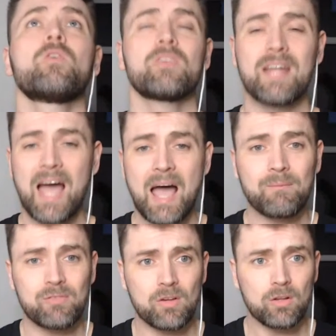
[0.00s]
was an
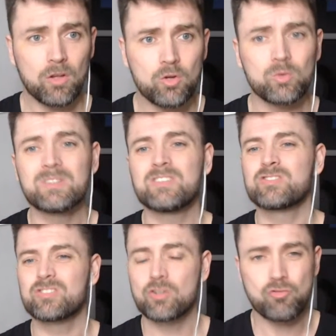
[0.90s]
absolute
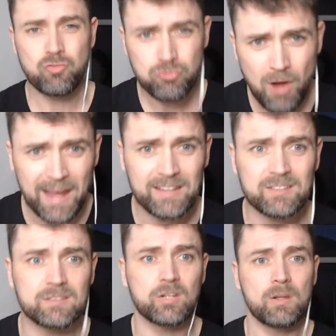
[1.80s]

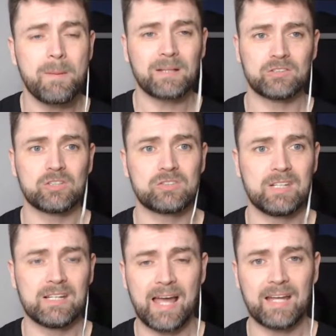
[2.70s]
disgrace to the
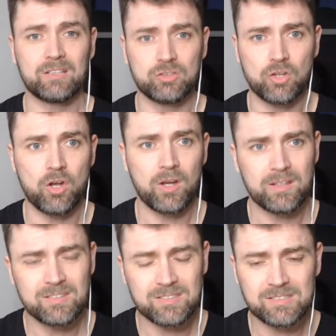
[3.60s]
Manchester United
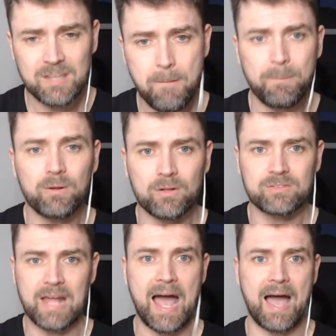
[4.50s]
shirt. It's as simple
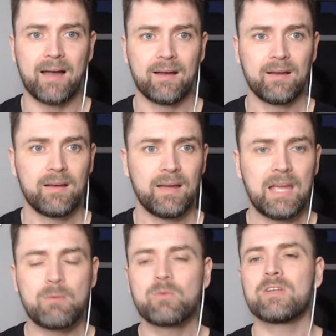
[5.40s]
as that.
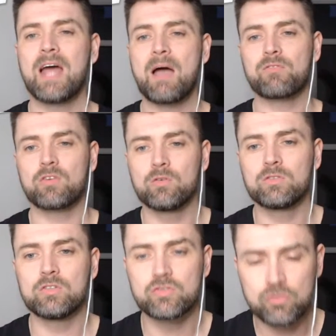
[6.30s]
It was an
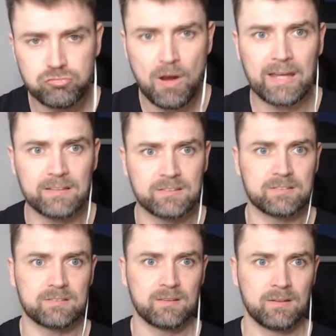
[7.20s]
absolute
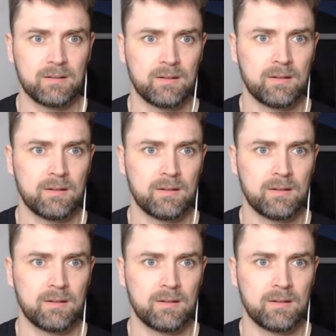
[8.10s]
disgrace.